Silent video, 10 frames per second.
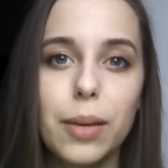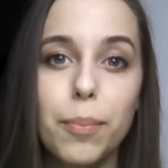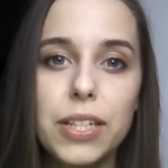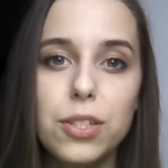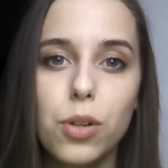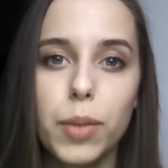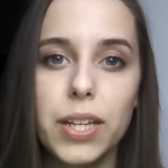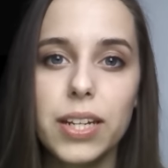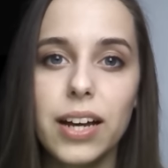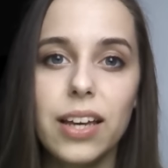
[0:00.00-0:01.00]
Best New
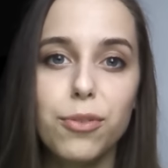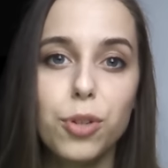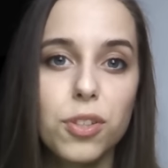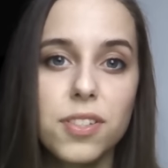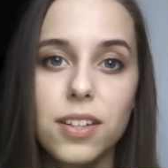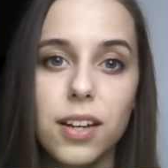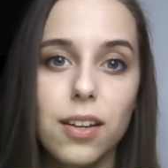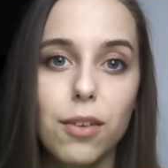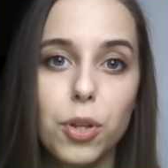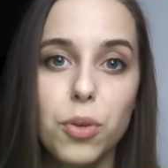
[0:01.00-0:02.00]
Comedy. I have not seen any
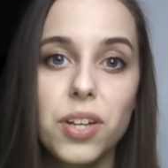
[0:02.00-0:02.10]
of those,